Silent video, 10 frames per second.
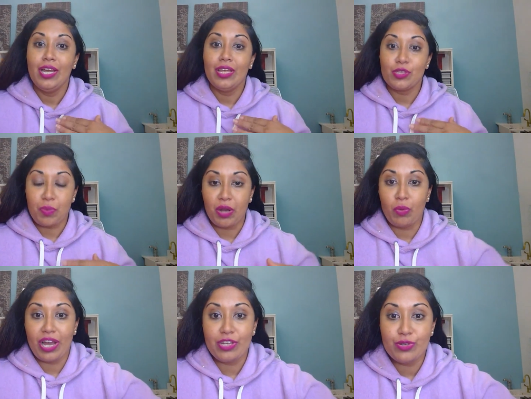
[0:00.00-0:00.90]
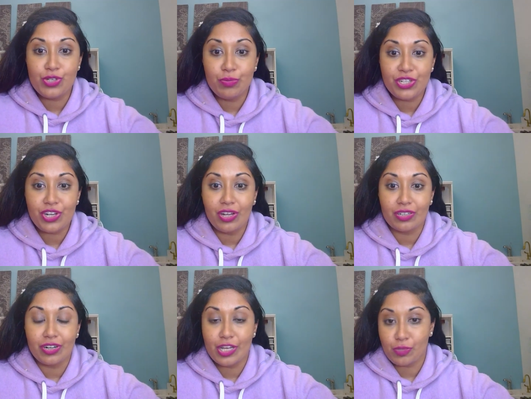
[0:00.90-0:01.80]
it's probably why i use too much
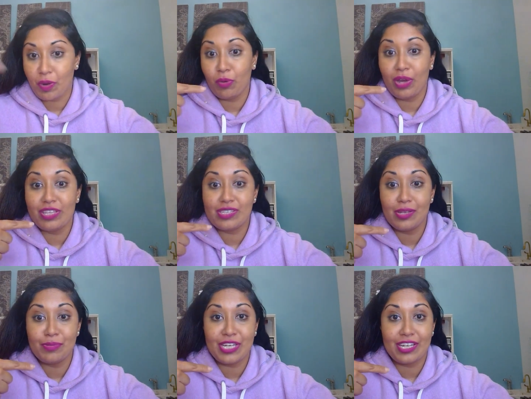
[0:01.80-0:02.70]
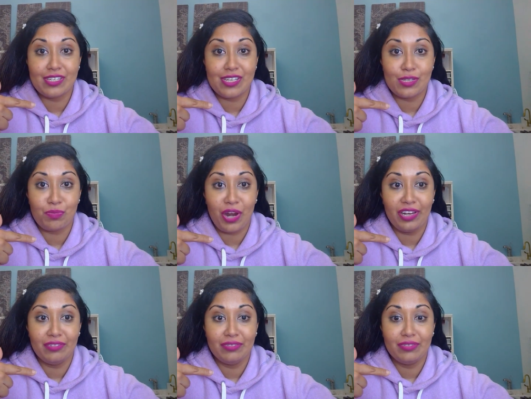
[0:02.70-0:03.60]
color it's probably why this lipstick is this bright
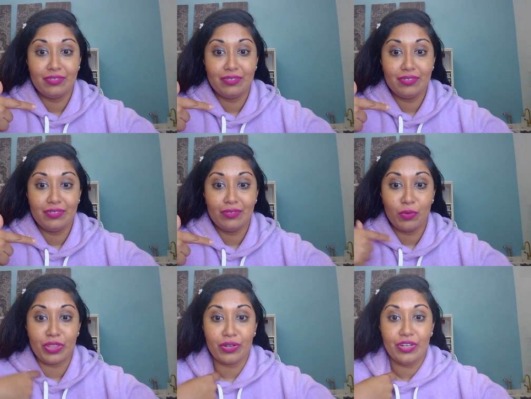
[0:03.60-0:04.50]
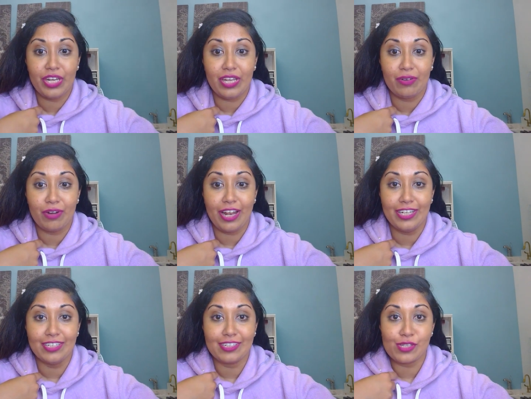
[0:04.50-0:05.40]
with a hoodie
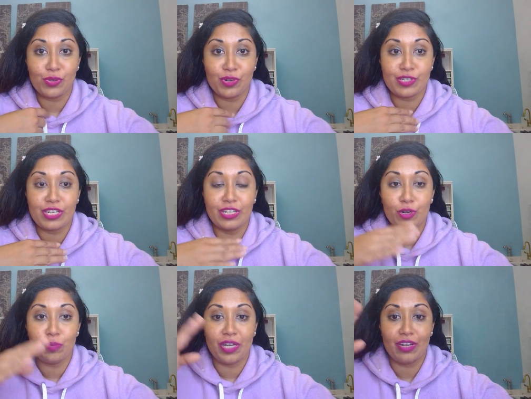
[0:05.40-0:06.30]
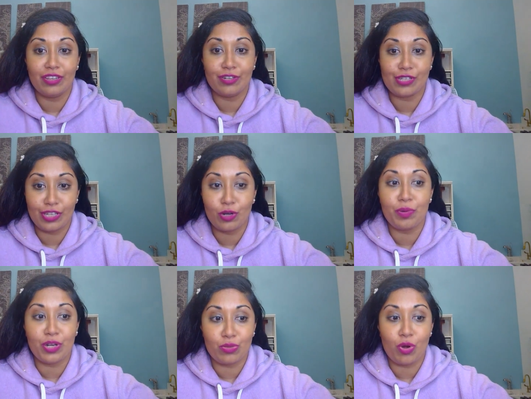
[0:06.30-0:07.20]
right so there's a little bit of there's a little
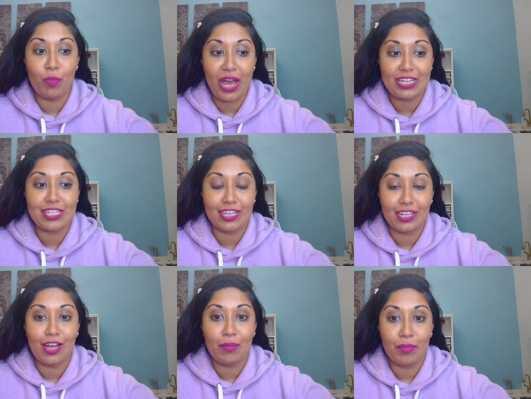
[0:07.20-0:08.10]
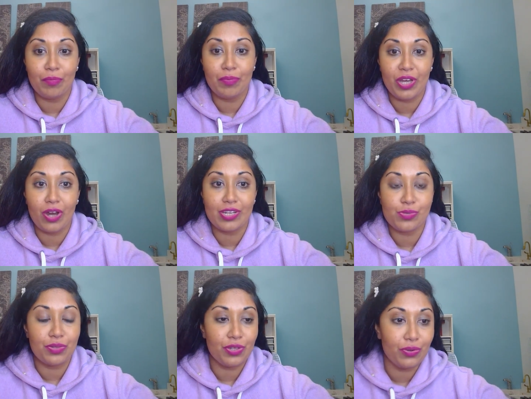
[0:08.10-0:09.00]
bit of throwback to the club i'm gonna be
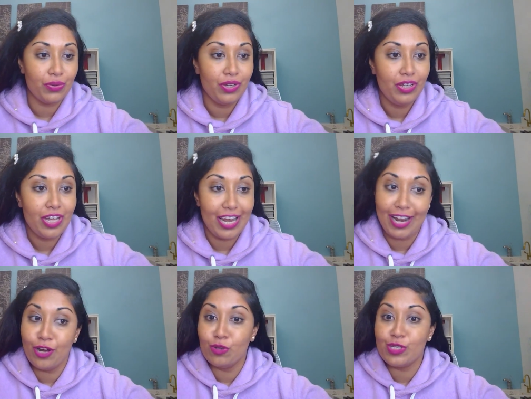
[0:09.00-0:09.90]
honest with you and i know